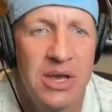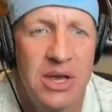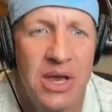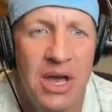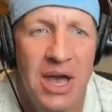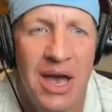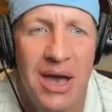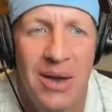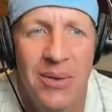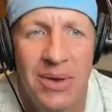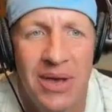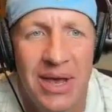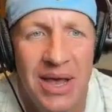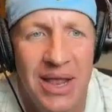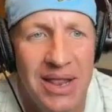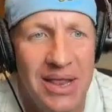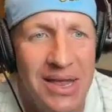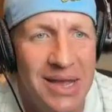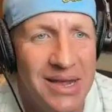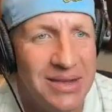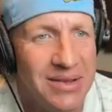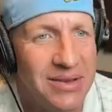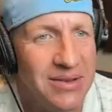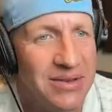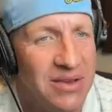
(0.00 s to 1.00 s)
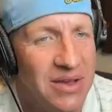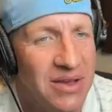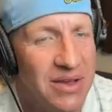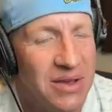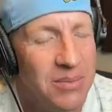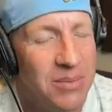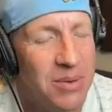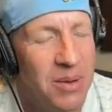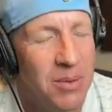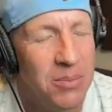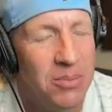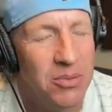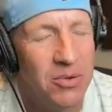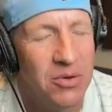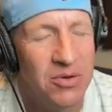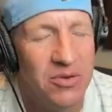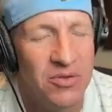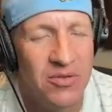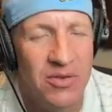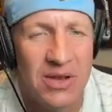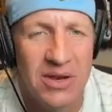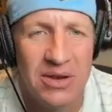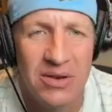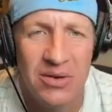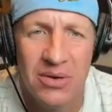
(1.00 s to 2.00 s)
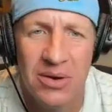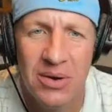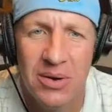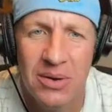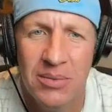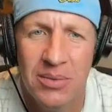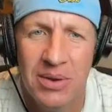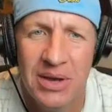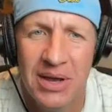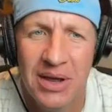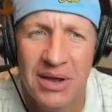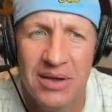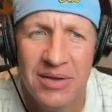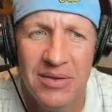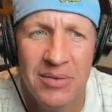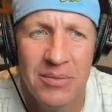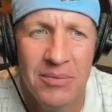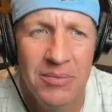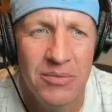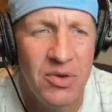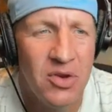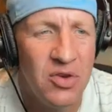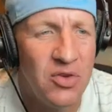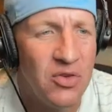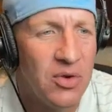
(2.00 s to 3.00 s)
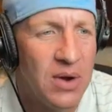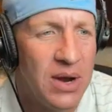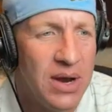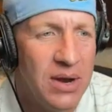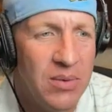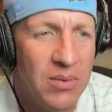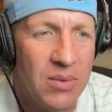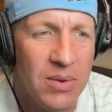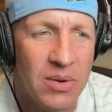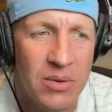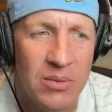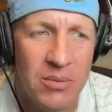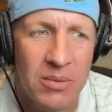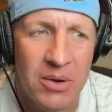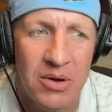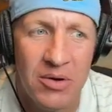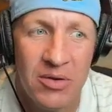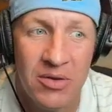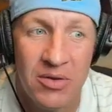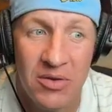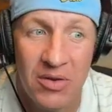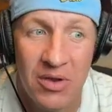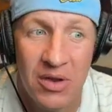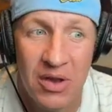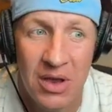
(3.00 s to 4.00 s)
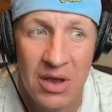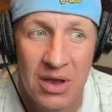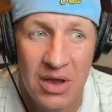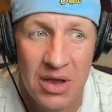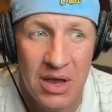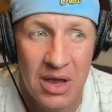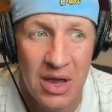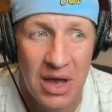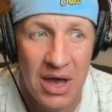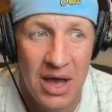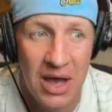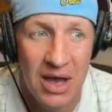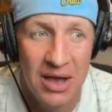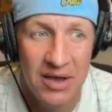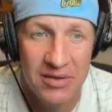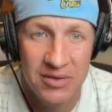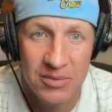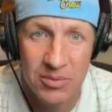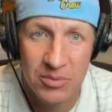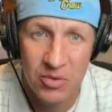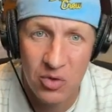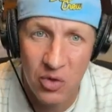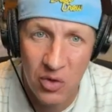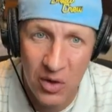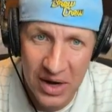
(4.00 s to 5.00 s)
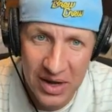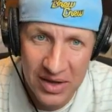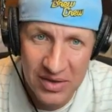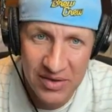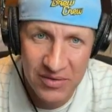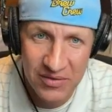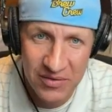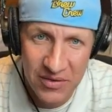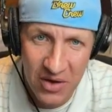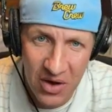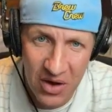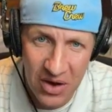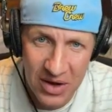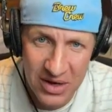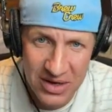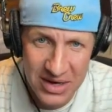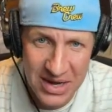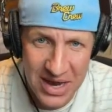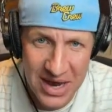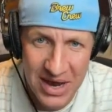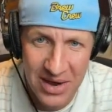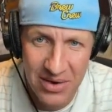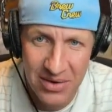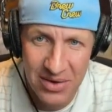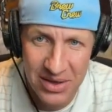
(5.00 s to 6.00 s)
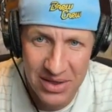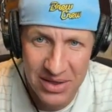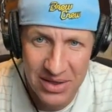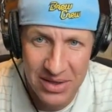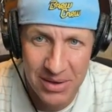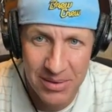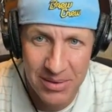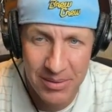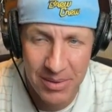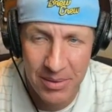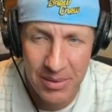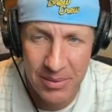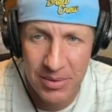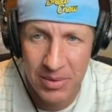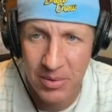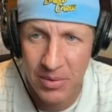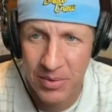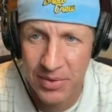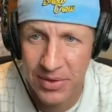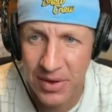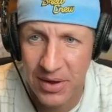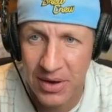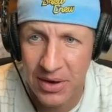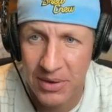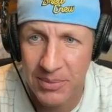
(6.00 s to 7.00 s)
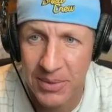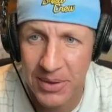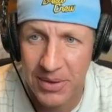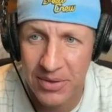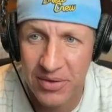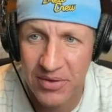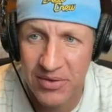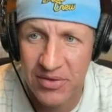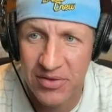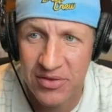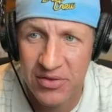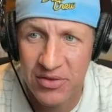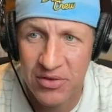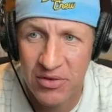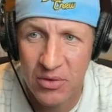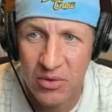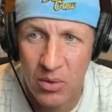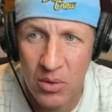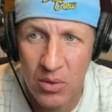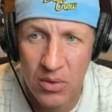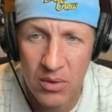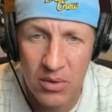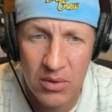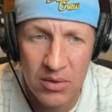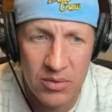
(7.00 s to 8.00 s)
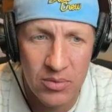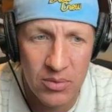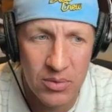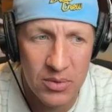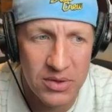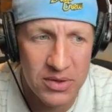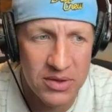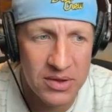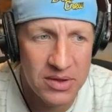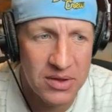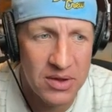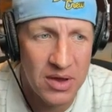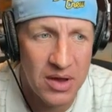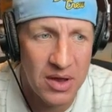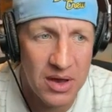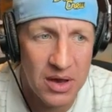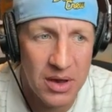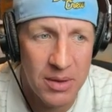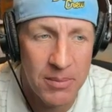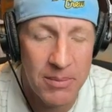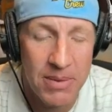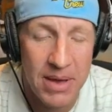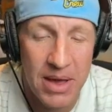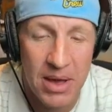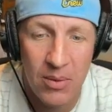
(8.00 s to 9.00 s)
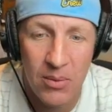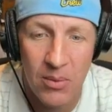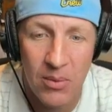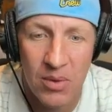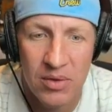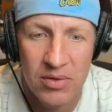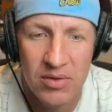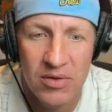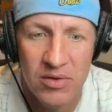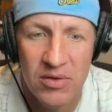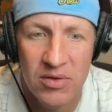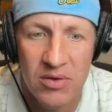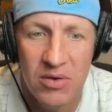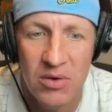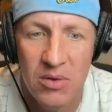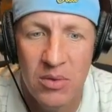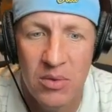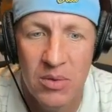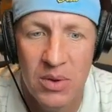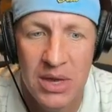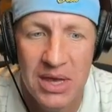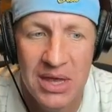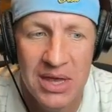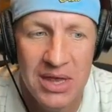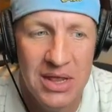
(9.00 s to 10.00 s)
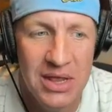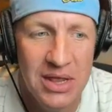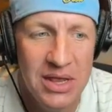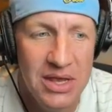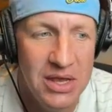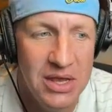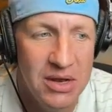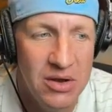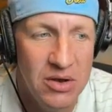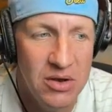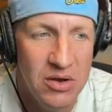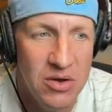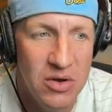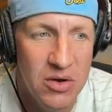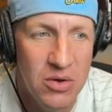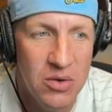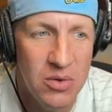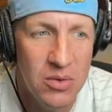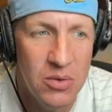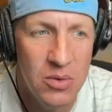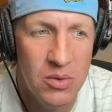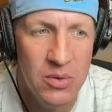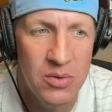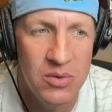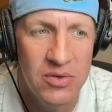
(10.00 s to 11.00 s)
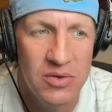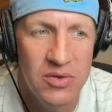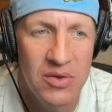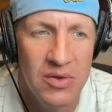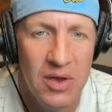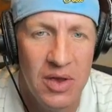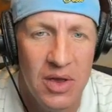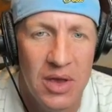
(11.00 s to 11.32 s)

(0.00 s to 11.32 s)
We got lots to talk about. Brewers victory. We got some trade rumors. Some trades have gone down in the MLB. We'll talk about the scores. We'll talk about what's new in the news.